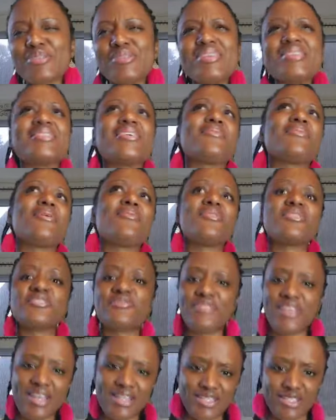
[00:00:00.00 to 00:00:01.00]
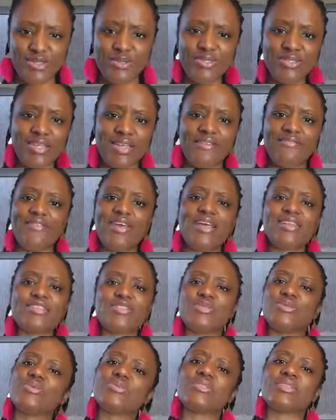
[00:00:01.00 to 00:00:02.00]
So let's talk about what's Fat Tuesday. Fat
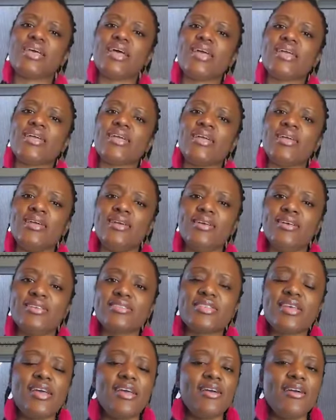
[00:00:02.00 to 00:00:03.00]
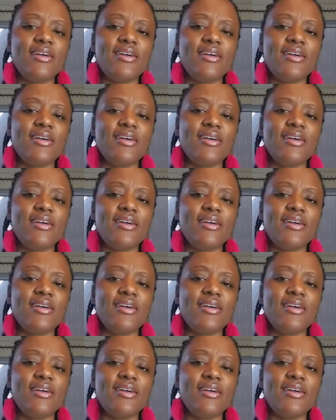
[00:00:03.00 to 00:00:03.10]
Tuesday is